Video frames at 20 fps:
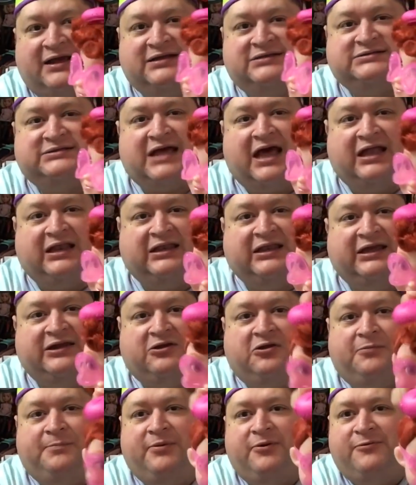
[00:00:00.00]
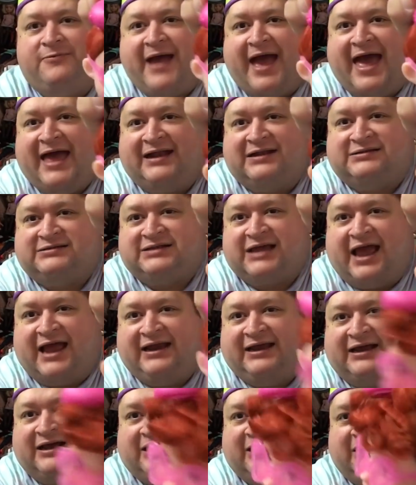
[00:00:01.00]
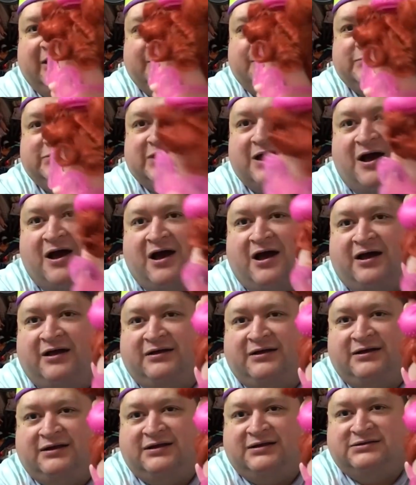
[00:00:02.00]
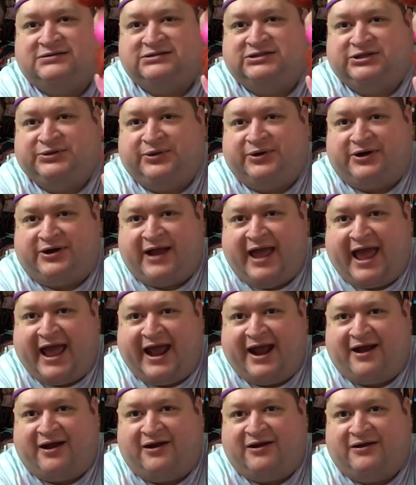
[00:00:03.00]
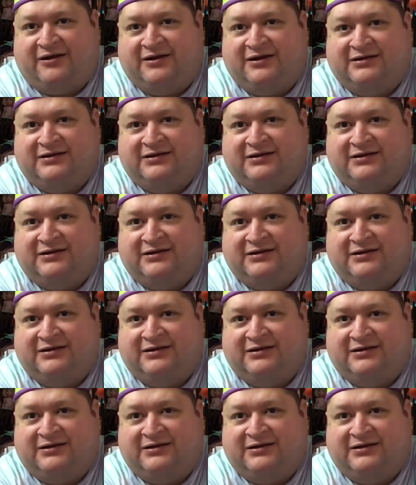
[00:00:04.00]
It's a little barrette and it clips on to her hair,